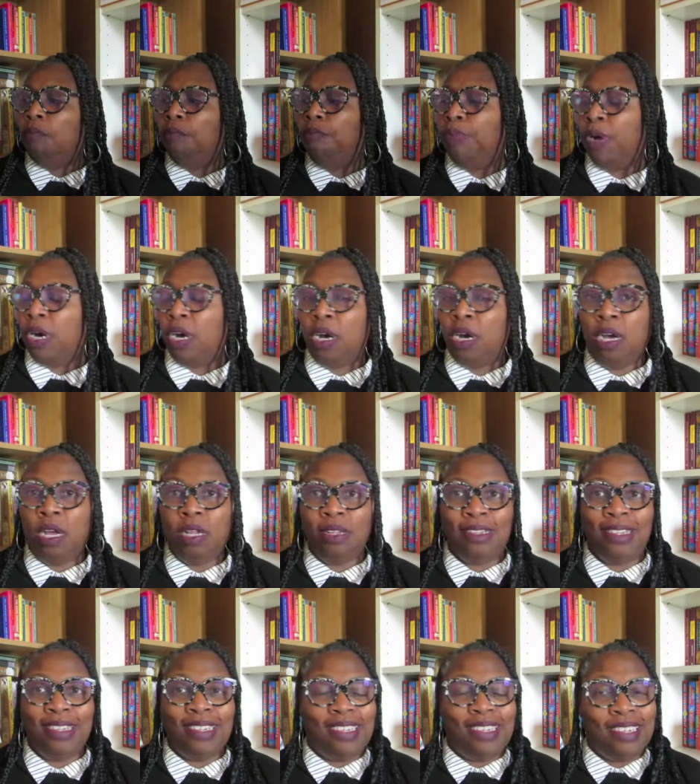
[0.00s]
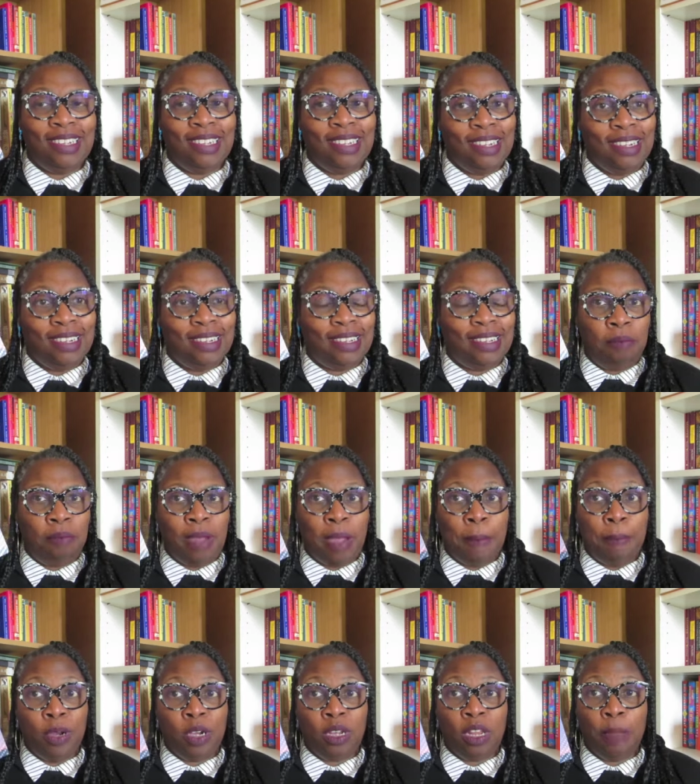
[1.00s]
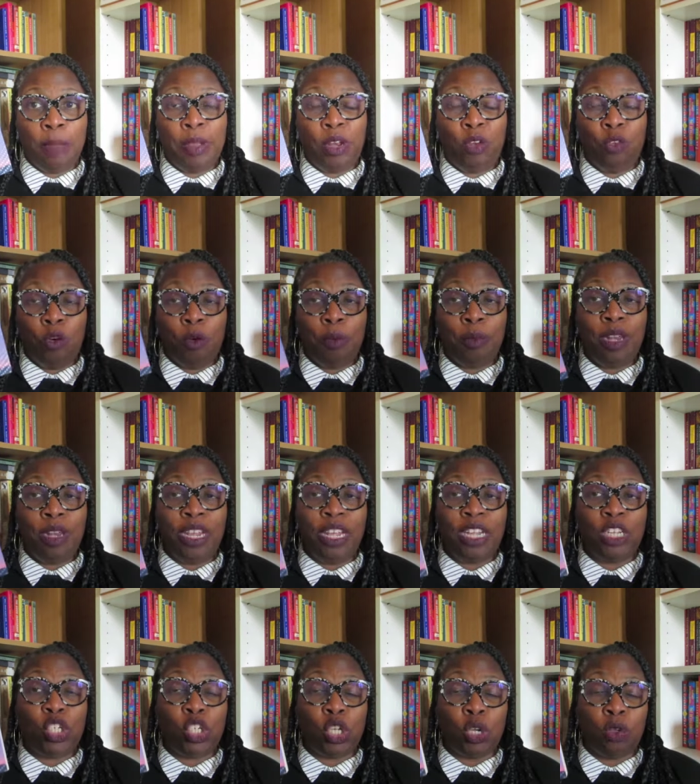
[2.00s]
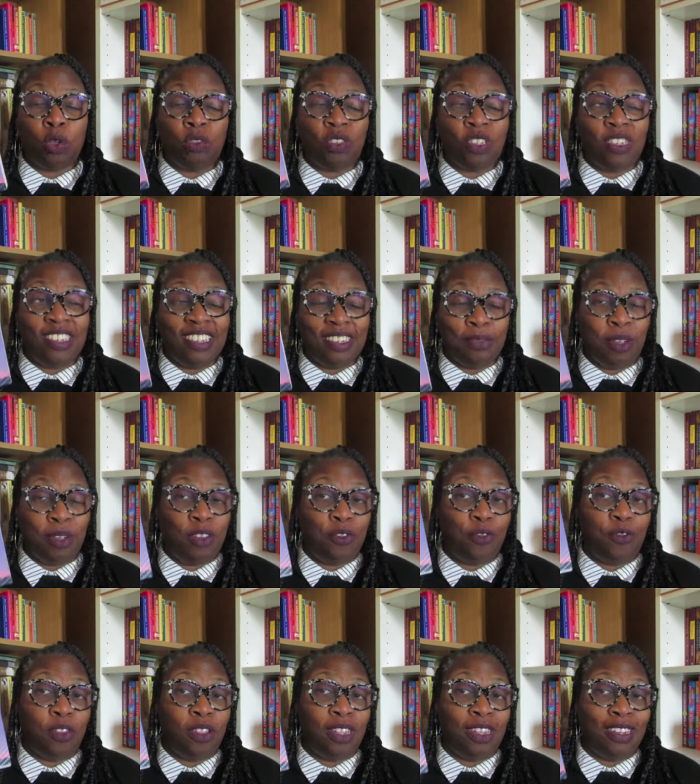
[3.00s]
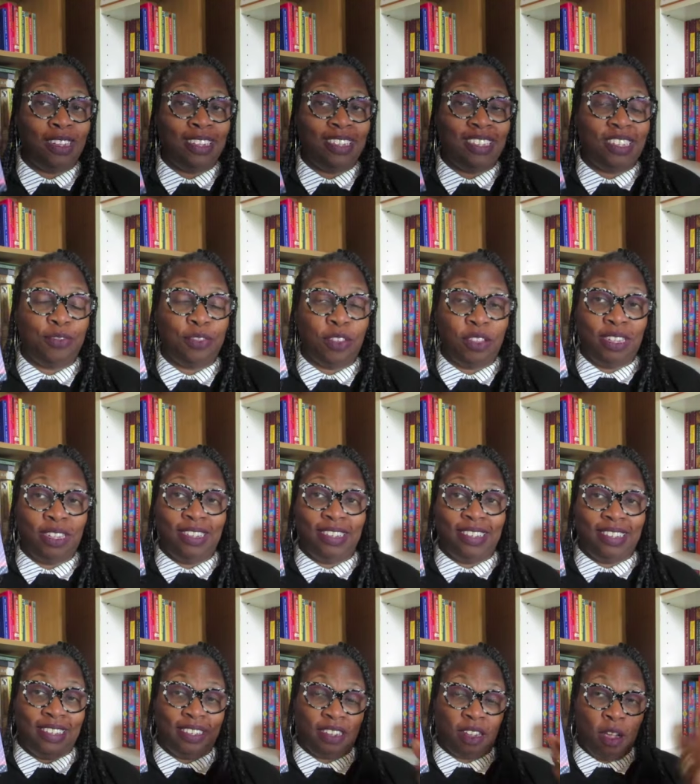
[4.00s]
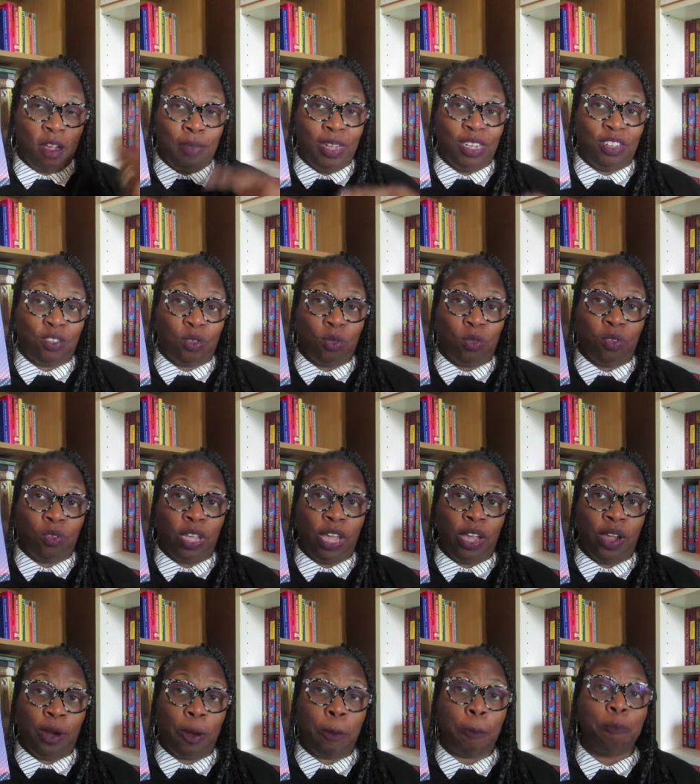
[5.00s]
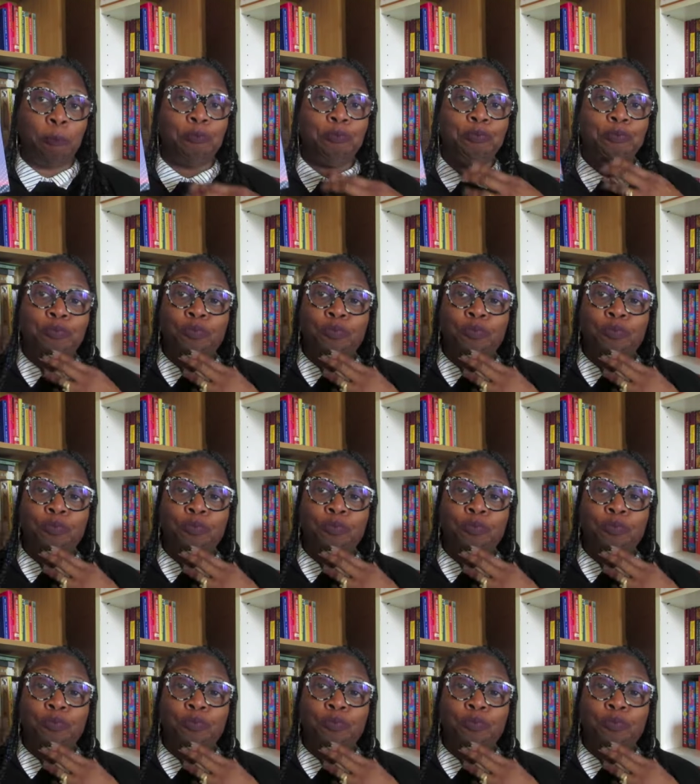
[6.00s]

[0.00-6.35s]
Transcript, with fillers: but this is my book club in Normandy chose this one for the list for this coming school year.